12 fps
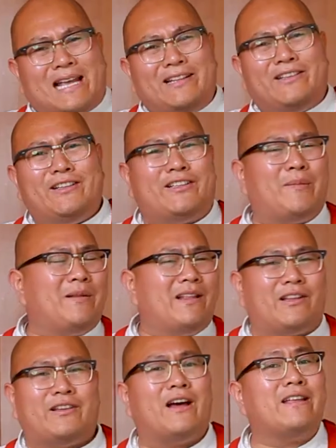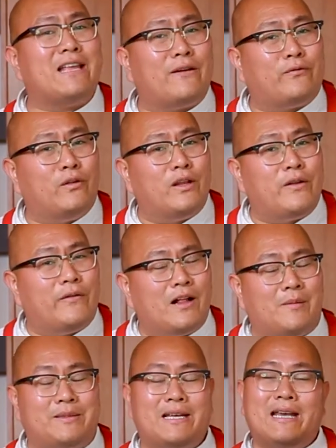tasting something that's not yet fully
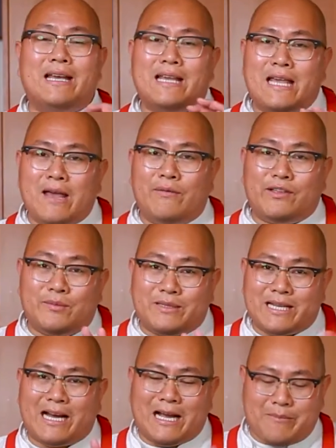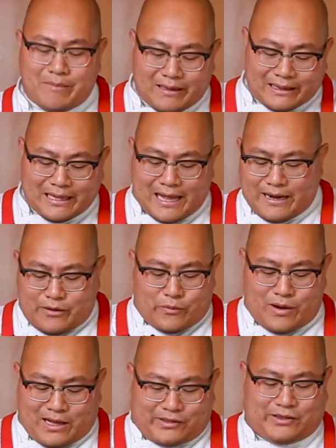developed. Give it some time, let it
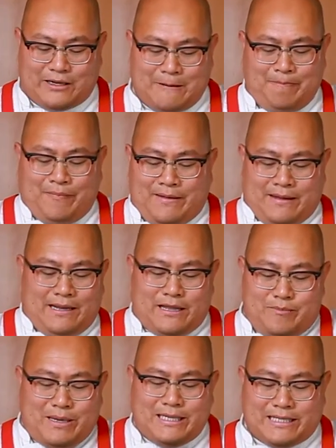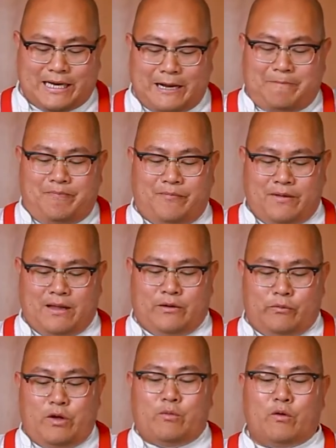rest. In the meantime,
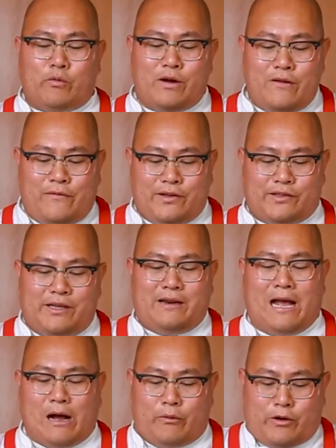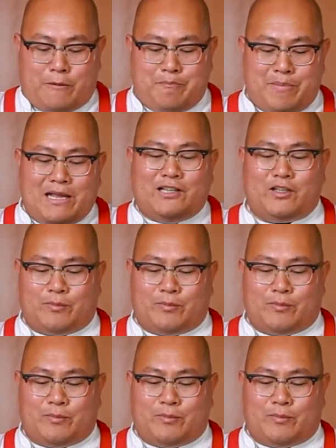we will revisit our bean